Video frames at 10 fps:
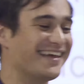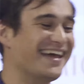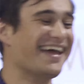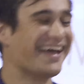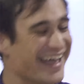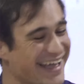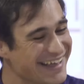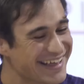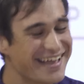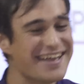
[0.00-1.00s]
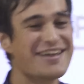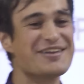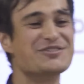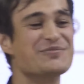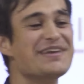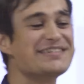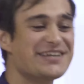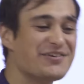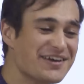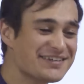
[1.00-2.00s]
to be
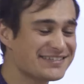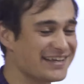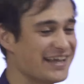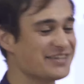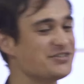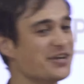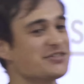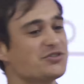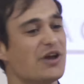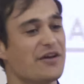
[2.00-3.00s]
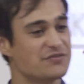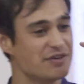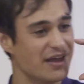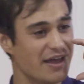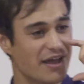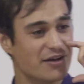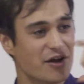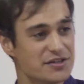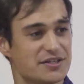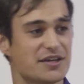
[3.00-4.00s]
serious, it's just to have a
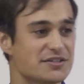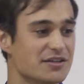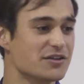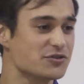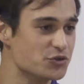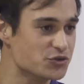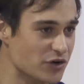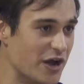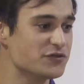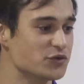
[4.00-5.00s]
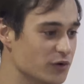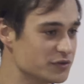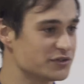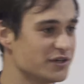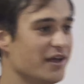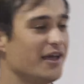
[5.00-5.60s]
context to strive towards.